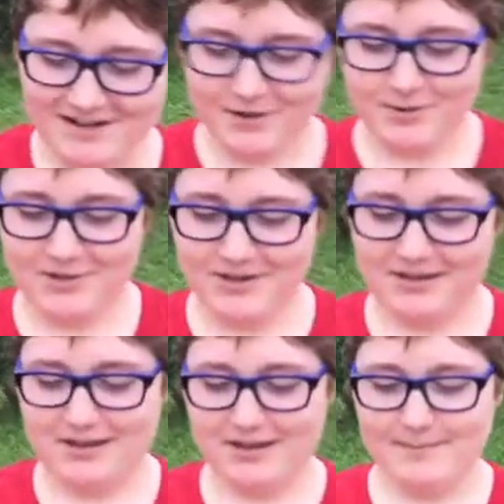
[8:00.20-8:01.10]
Another
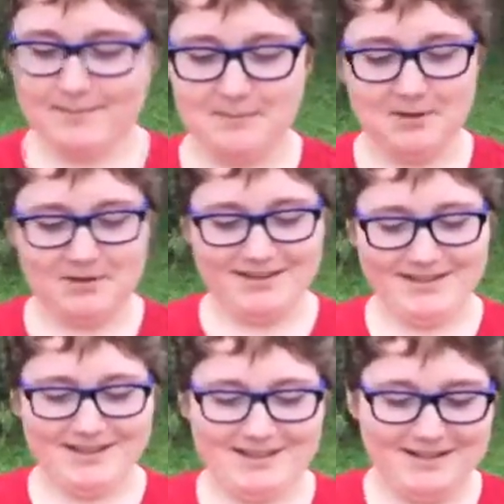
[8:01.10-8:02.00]
reason the
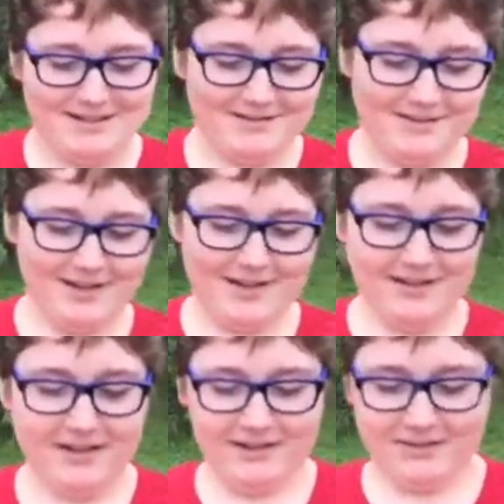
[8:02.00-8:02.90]
immigrants were not
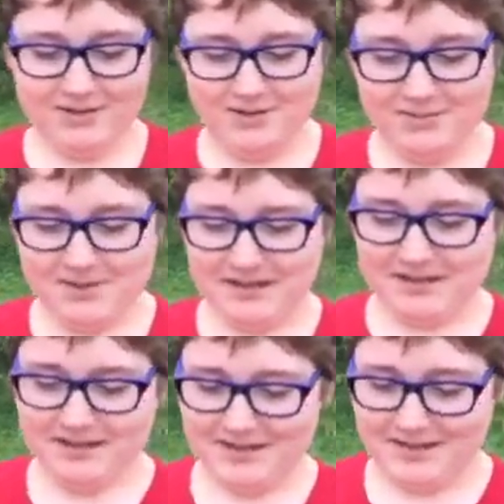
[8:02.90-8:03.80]
liked was
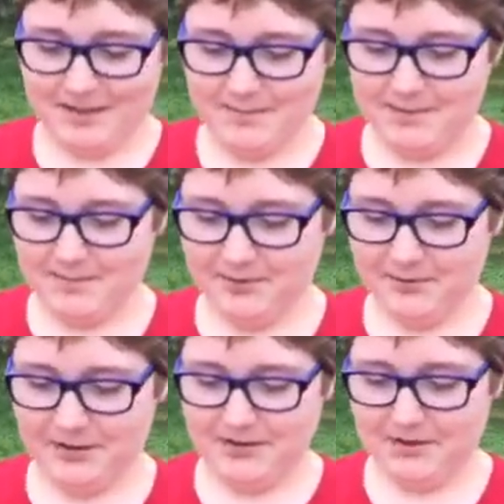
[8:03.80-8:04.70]
because people
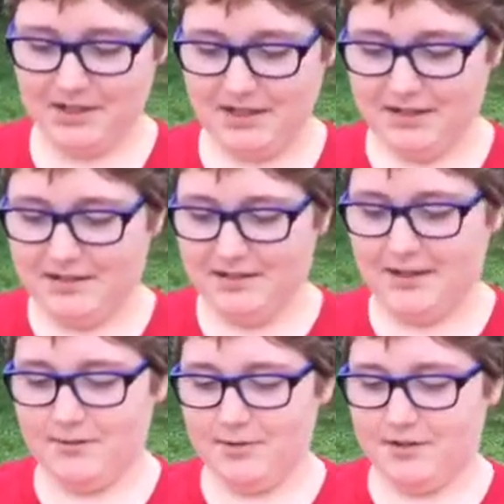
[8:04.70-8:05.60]
feared that
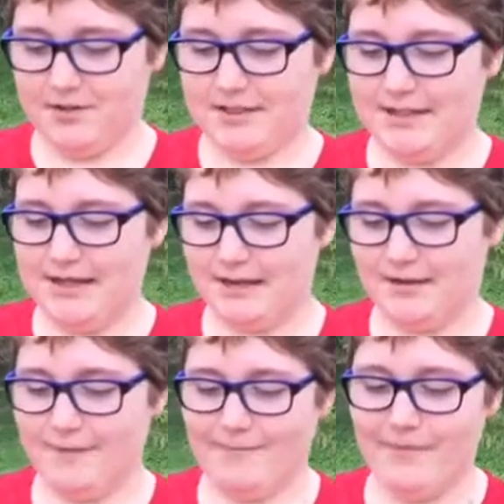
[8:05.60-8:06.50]
they would take
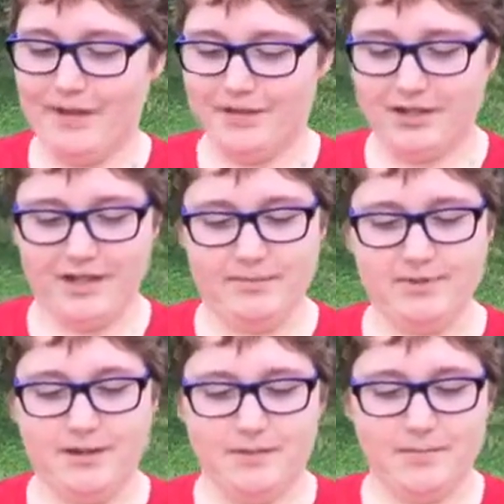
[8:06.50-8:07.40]
their jobs,